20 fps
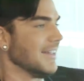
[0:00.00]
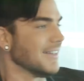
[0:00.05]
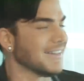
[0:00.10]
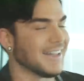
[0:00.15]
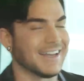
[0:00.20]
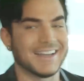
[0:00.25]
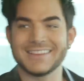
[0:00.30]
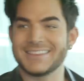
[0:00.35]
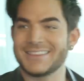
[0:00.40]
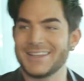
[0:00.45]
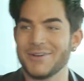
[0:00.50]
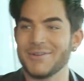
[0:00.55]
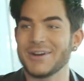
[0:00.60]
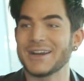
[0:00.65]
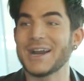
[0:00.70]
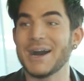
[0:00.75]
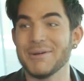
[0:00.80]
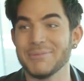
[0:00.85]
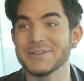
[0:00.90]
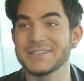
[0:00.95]
like there were
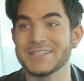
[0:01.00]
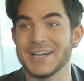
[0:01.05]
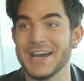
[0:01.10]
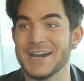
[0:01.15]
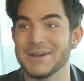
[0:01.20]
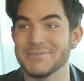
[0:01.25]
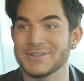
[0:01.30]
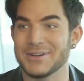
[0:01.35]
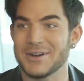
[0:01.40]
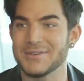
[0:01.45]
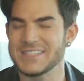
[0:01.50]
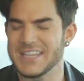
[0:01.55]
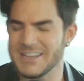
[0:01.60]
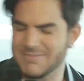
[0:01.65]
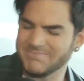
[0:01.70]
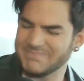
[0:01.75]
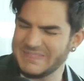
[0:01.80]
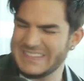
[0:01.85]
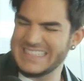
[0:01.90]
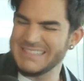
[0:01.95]
a couple times where I was
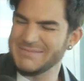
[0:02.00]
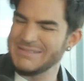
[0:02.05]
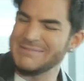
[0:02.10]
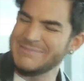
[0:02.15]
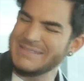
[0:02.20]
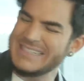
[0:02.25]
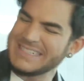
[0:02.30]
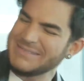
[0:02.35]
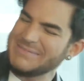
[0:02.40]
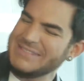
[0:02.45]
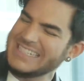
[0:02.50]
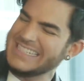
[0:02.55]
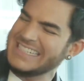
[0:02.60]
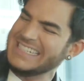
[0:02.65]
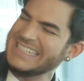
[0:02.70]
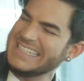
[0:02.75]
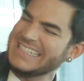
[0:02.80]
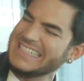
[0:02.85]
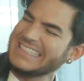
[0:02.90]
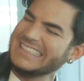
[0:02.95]
like, "Give me back my
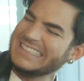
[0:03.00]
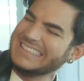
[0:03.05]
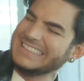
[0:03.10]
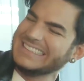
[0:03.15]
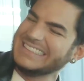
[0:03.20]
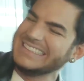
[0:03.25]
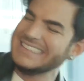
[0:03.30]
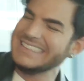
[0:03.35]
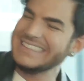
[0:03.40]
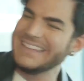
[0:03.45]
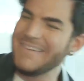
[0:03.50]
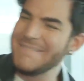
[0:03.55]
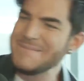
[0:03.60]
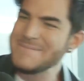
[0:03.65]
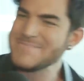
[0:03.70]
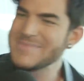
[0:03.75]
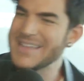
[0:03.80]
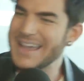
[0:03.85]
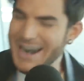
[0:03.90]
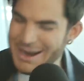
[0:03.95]
hand,"
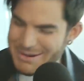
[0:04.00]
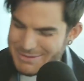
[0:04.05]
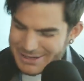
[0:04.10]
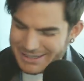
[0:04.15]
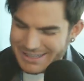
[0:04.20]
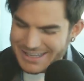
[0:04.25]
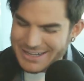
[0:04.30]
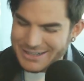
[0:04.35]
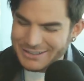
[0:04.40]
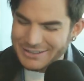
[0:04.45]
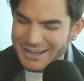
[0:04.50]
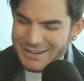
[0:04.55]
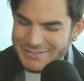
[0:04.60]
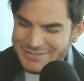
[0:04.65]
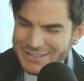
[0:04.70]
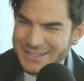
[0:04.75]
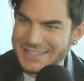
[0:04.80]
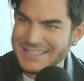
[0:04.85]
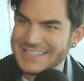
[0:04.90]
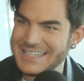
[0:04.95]
and I wear like
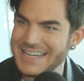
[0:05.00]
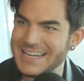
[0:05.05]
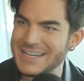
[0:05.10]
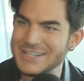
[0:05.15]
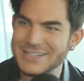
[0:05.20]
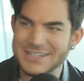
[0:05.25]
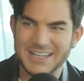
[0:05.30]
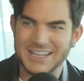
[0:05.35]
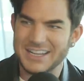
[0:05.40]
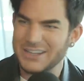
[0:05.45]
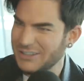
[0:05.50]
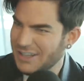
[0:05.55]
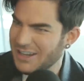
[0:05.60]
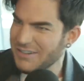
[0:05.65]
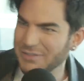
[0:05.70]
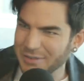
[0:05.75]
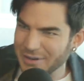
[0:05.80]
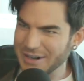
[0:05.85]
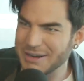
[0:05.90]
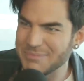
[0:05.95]
gloves on stage, and like
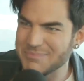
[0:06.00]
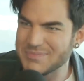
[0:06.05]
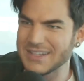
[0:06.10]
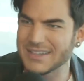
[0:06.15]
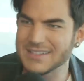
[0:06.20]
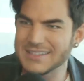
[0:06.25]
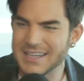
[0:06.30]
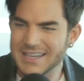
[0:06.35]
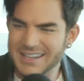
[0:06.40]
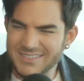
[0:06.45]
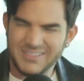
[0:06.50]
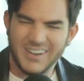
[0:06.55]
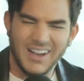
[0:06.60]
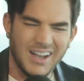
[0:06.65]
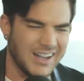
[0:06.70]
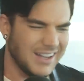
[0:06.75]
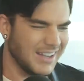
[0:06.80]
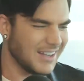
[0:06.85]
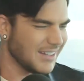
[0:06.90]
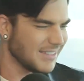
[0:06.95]
glove ripped. I was like,
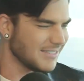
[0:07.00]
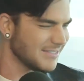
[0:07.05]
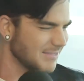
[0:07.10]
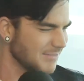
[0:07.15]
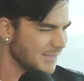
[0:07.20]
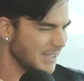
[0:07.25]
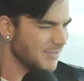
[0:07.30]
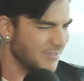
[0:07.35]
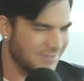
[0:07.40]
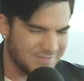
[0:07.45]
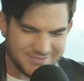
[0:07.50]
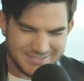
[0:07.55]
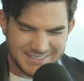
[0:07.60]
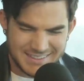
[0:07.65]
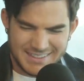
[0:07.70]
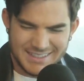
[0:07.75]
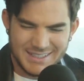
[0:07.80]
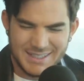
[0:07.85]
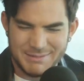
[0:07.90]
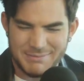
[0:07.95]
"God,
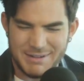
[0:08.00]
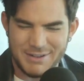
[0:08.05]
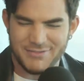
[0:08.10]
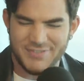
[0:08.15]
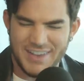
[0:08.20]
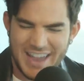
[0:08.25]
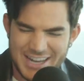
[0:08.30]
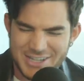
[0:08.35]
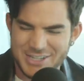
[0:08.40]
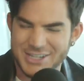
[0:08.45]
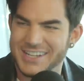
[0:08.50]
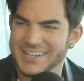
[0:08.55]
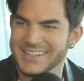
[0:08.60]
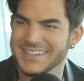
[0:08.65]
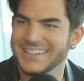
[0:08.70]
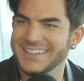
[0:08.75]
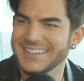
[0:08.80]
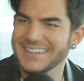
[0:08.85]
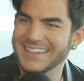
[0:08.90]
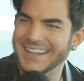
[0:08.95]
my fashion,